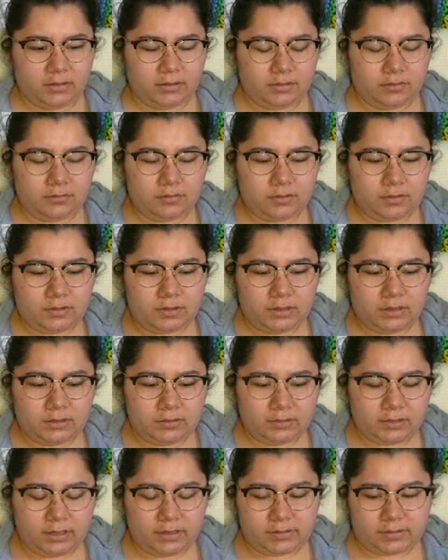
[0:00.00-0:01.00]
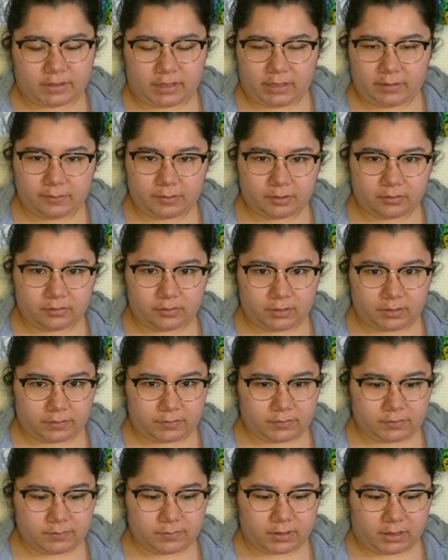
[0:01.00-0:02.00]
You couldn't like type your own
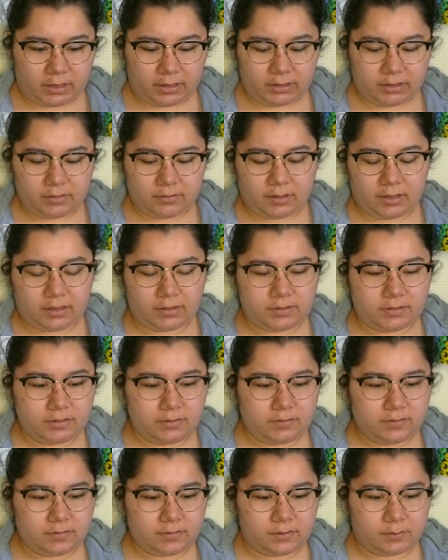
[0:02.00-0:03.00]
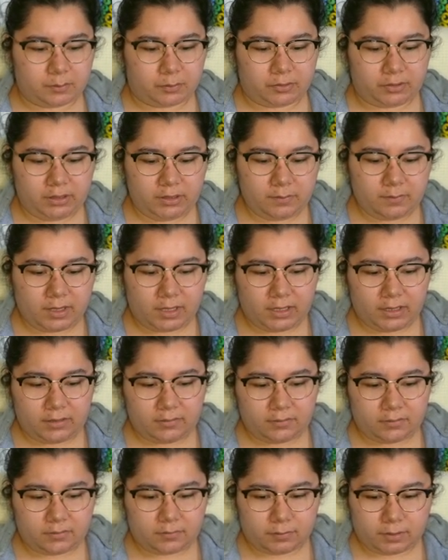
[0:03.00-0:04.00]
custom tag, you had to use the
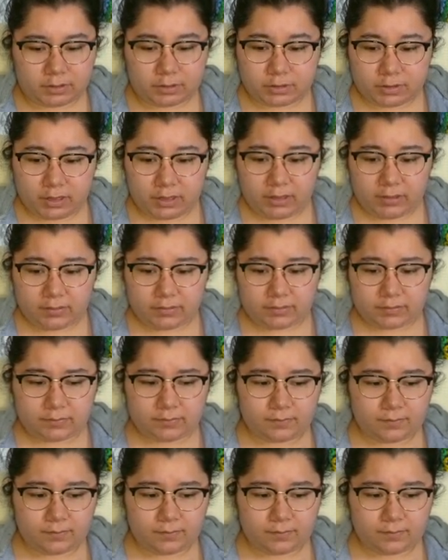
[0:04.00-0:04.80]
pre-made Twitch tags.